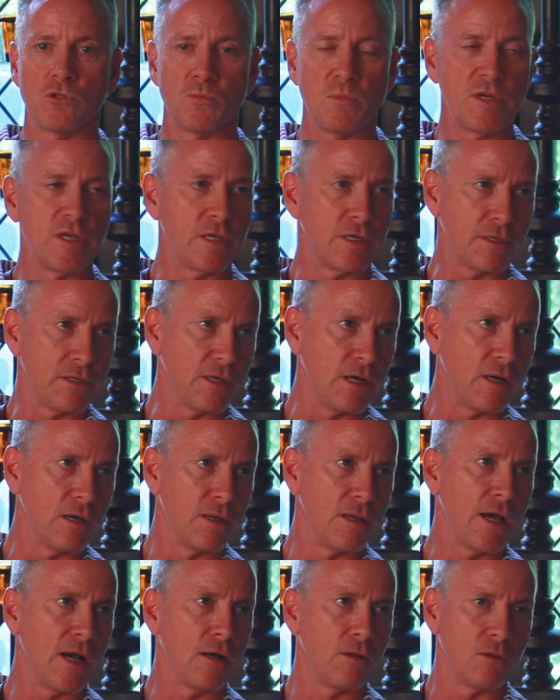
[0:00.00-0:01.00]
was being
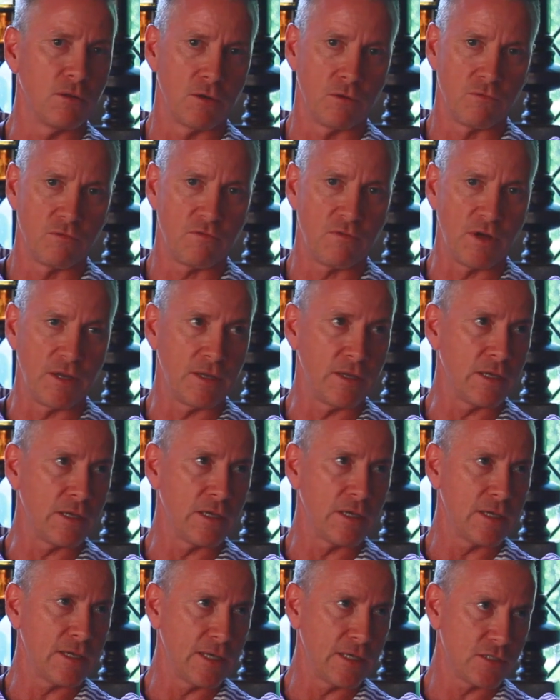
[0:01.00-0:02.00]
done, how little
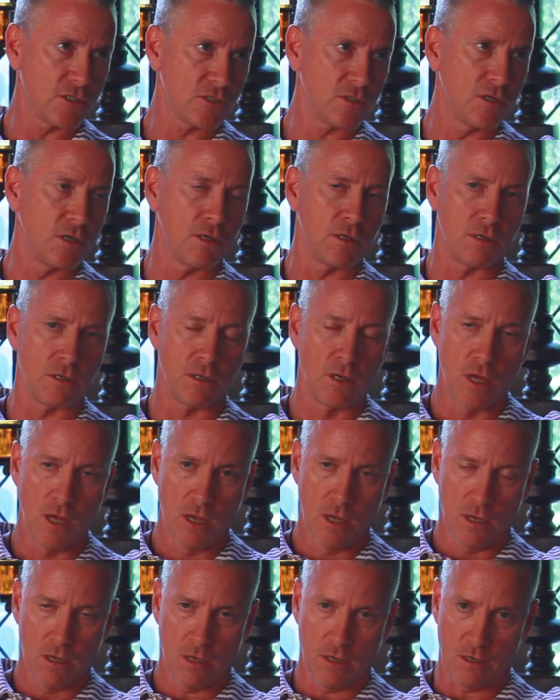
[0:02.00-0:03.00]
funding it gets on
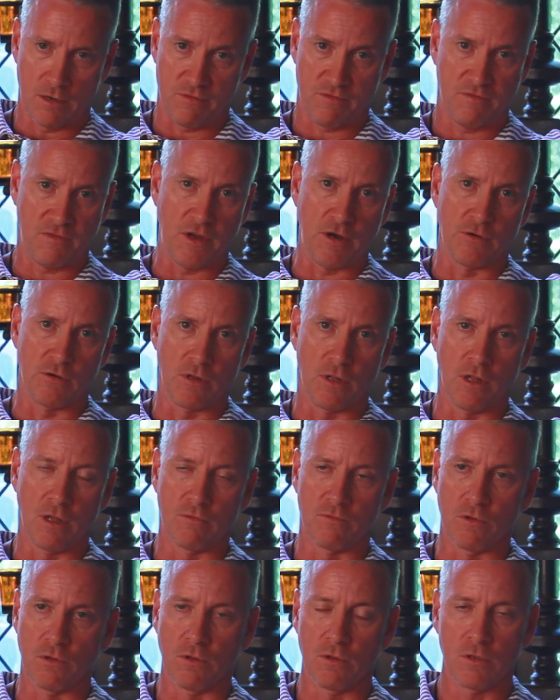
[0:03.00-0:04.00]
a federal
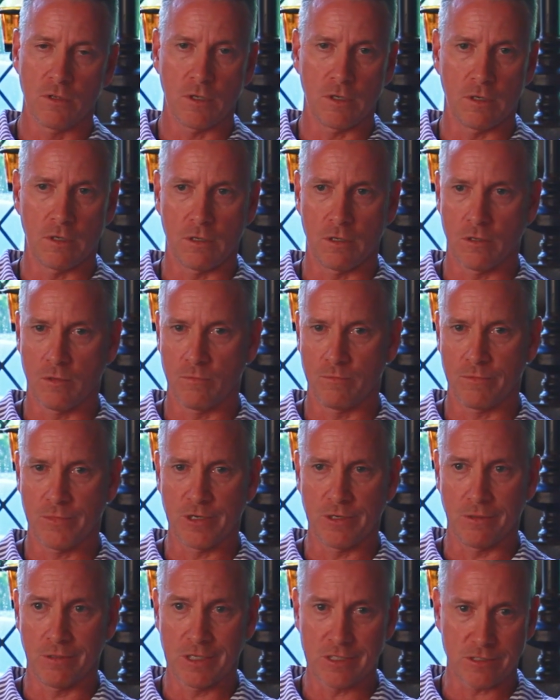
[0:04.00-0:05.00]
level,
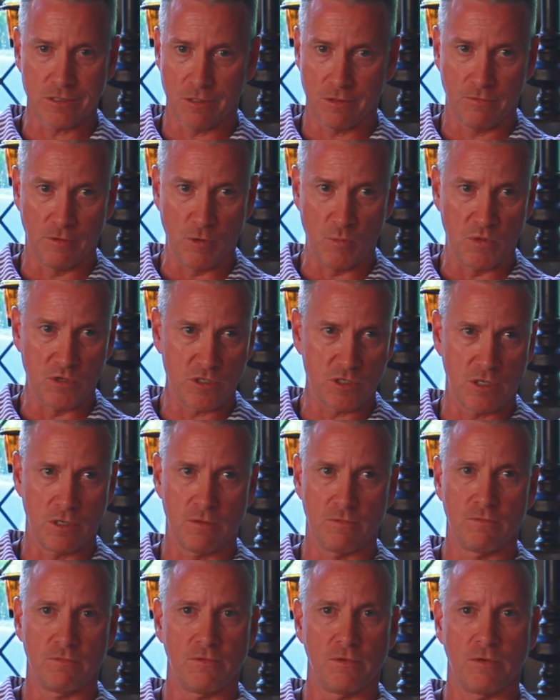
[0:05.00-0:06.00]
you know, less than
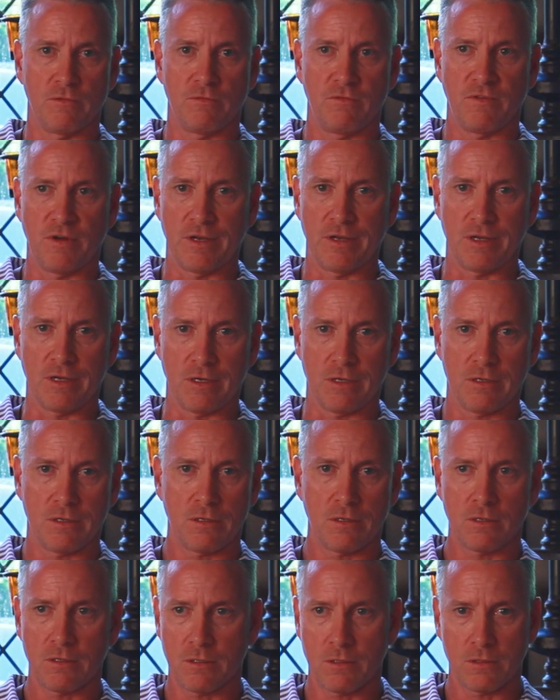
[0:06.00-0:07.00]
3% of funding
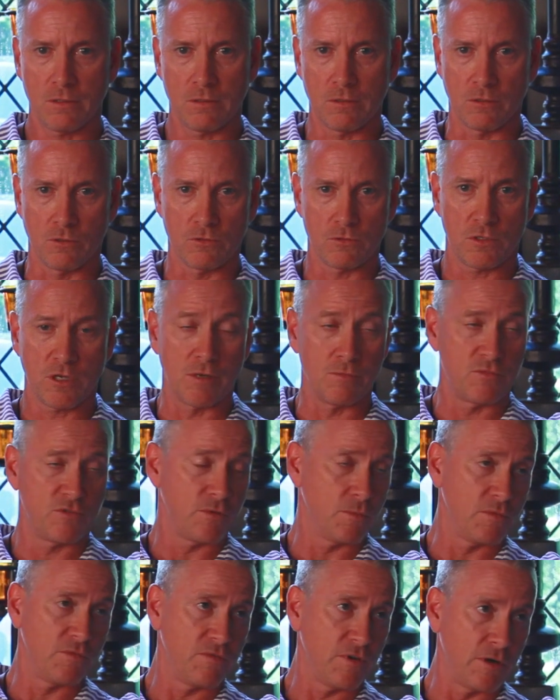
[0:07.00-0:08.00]

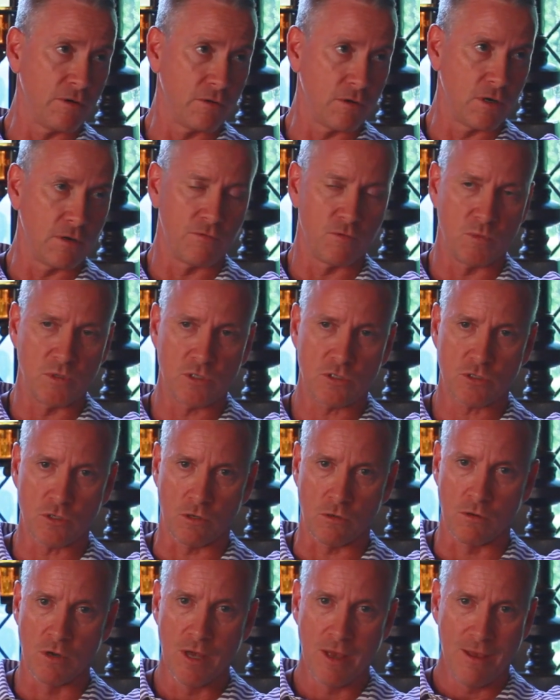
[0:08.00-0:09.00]
comes from the federal government.
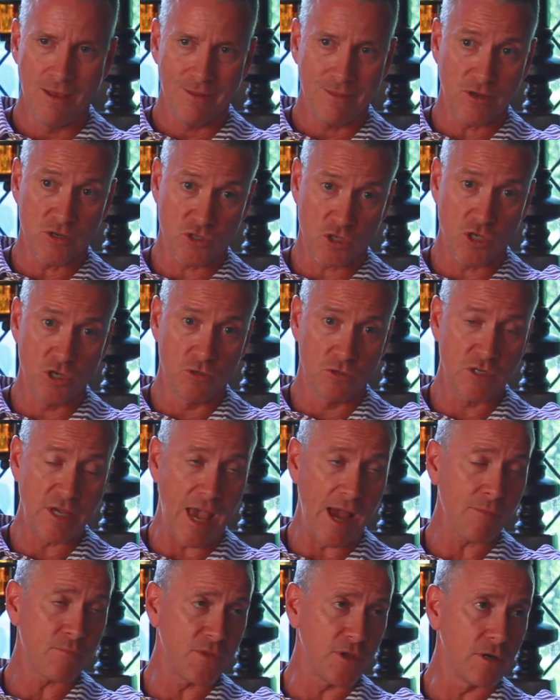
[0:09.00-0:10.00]
So there's a huge
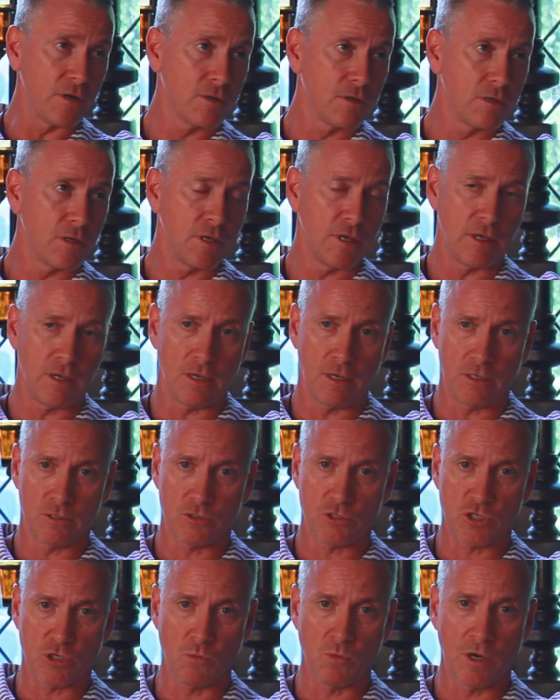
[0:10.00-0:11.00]
gap there,
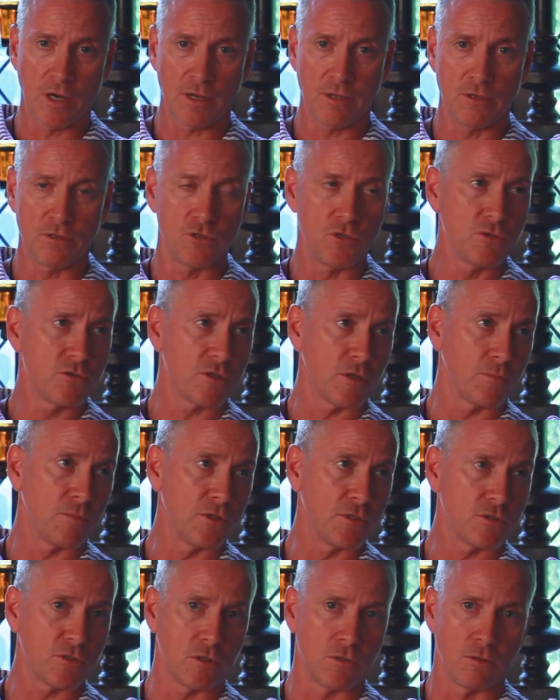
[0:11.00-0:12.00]
and she wanted to do
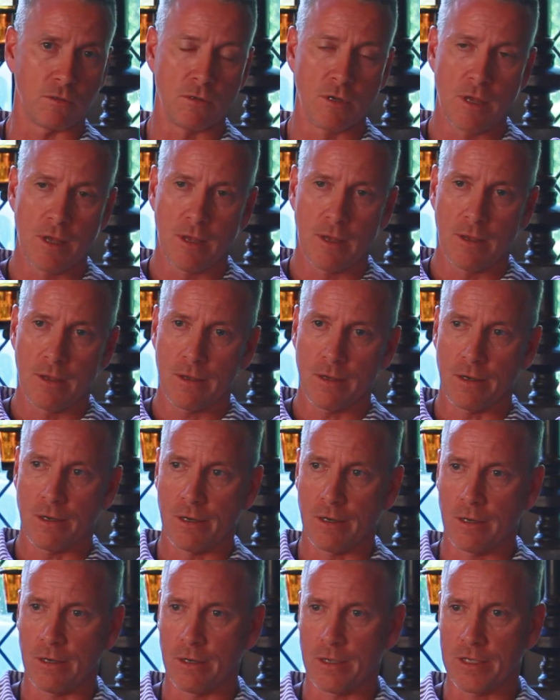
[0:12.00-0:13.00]
something. So
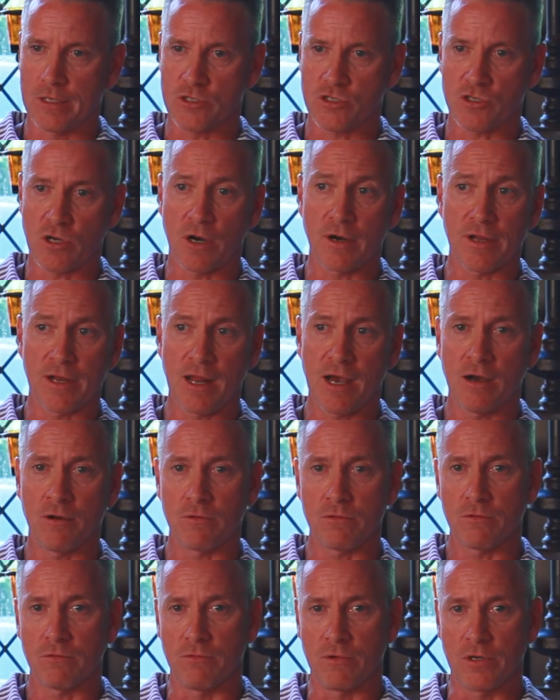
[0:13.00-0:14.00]
it started out